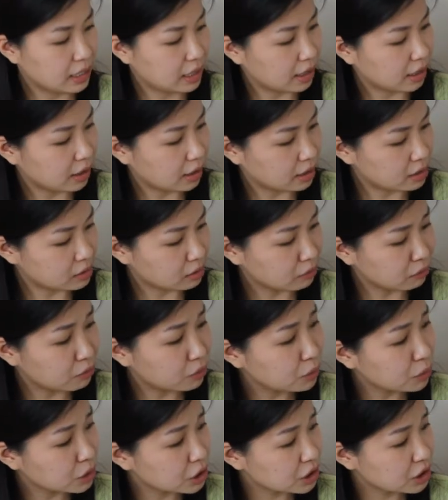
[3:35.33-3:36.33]
And
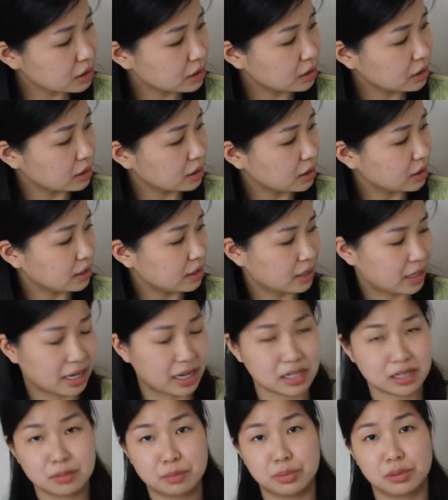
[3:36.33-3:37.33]
unfortunately, it
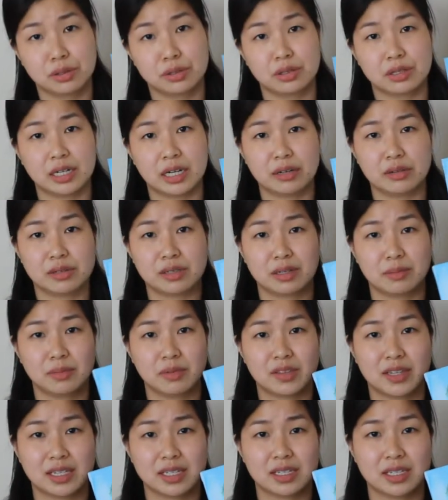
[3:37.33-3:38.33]
has blurred out some of
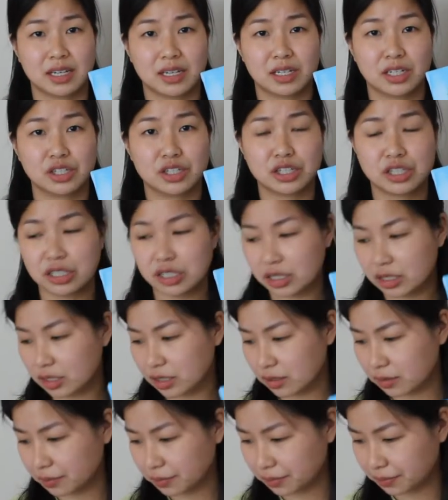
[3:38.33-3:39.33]
the
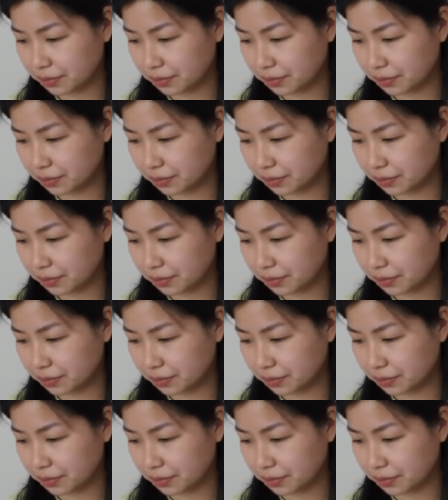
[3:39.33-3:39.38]
signatures.